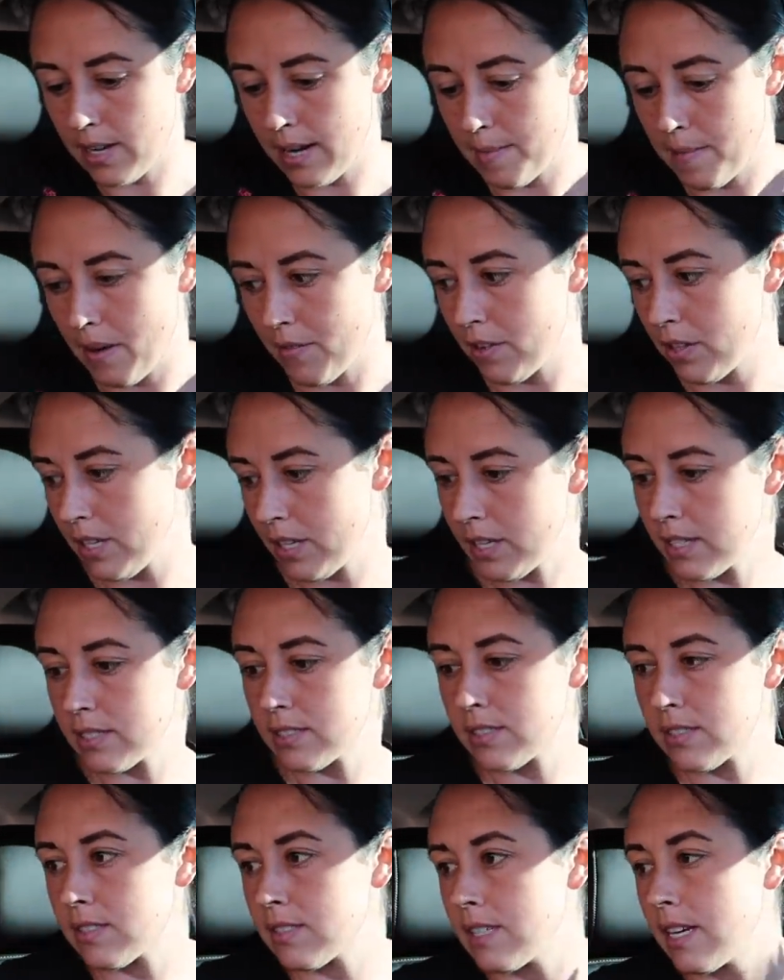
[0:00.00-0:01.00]
time everything is
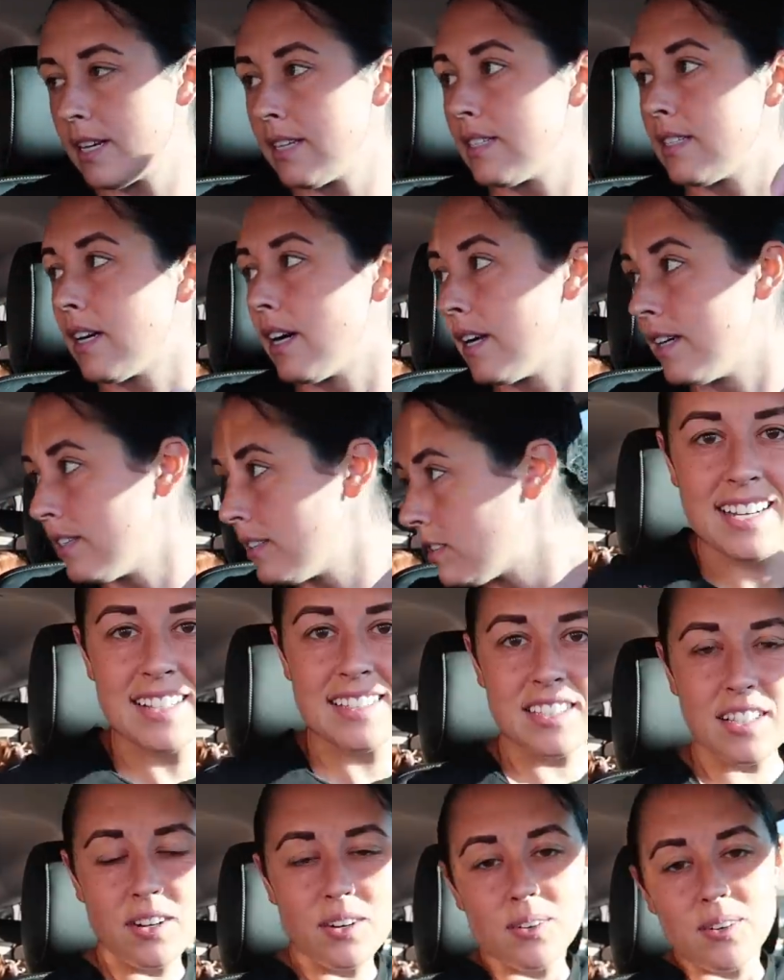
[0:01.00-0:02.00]
said and done.
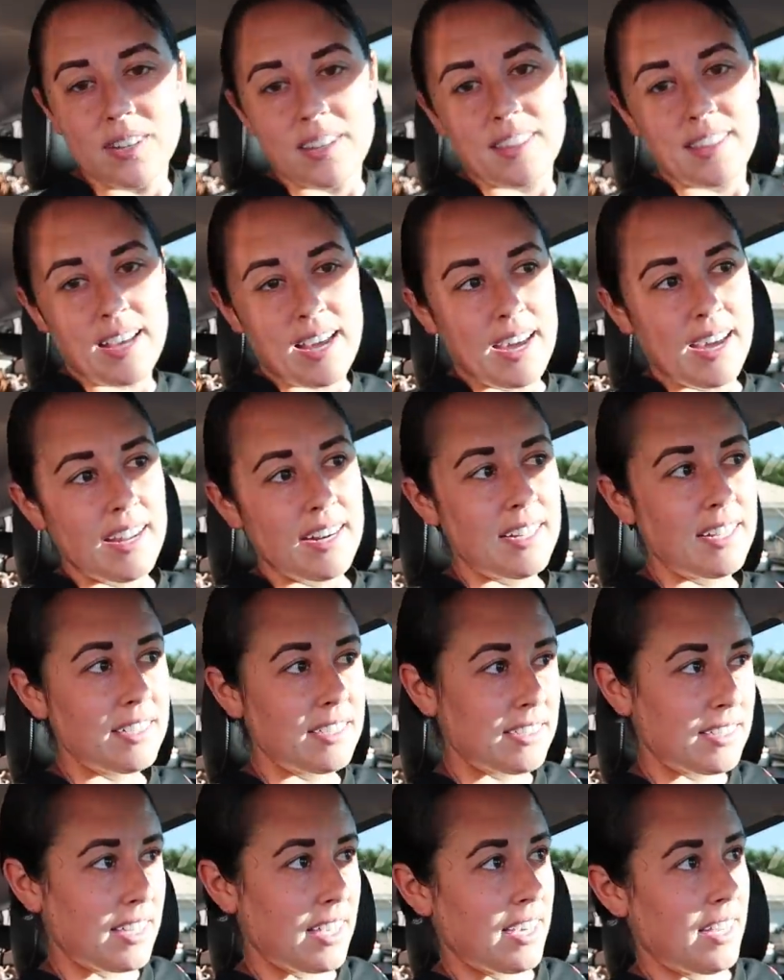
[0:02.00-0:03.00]
So that
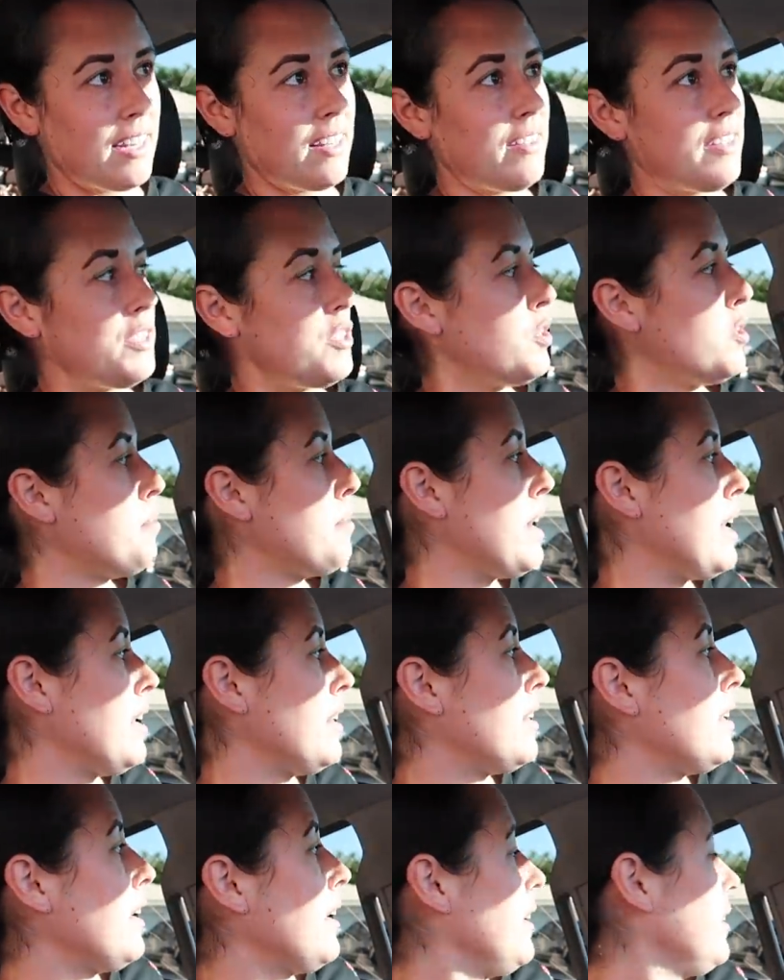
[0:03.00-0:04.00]
is kind of the two main
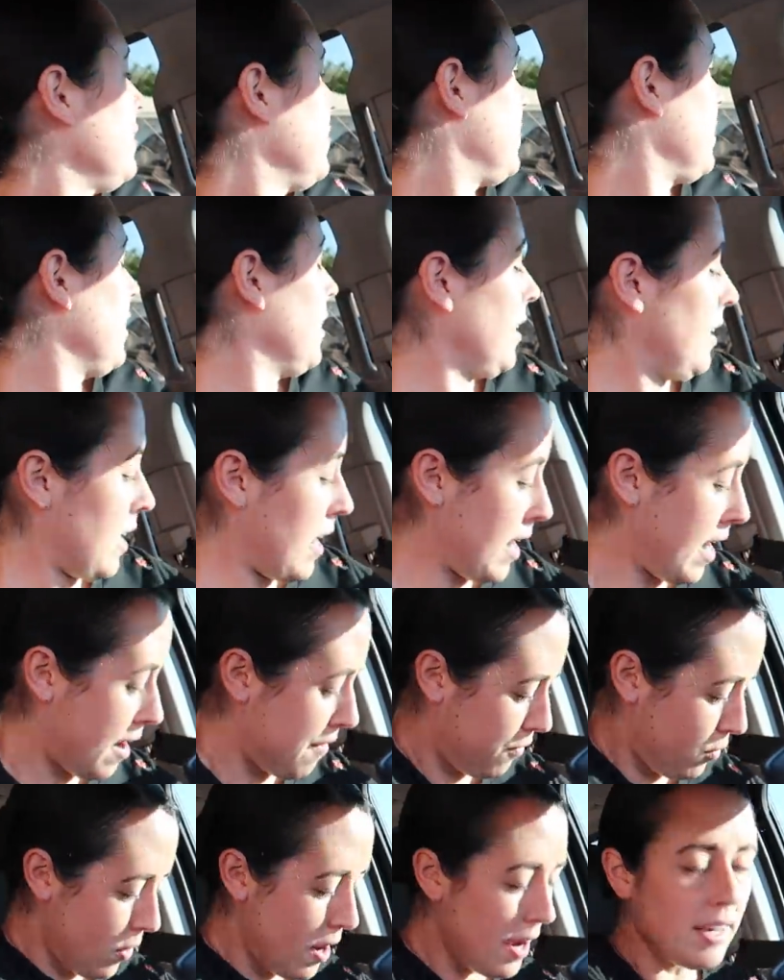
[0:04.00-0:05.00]
things. I
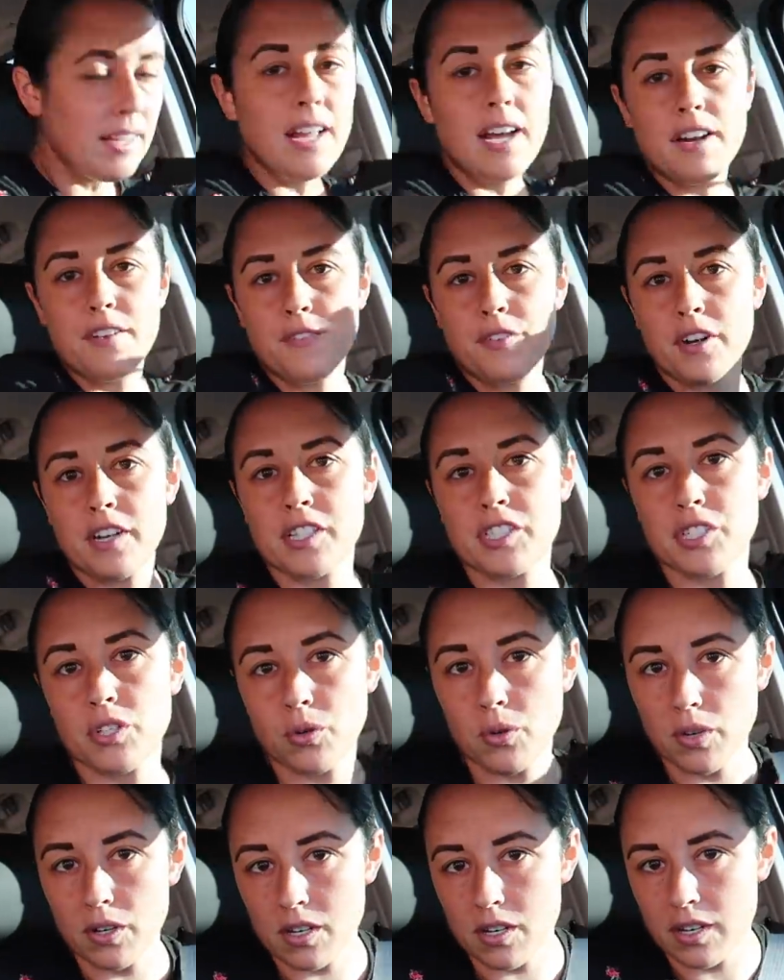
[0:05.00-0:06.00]
have quite a lot of furniture
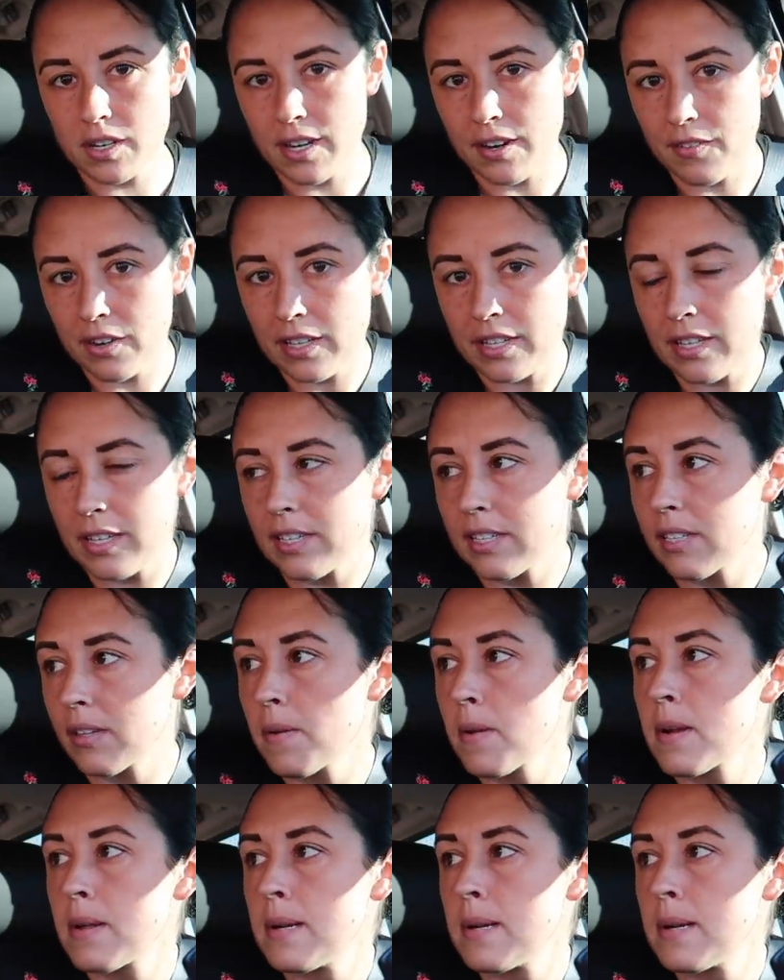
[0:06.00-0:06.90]
ordered and everything,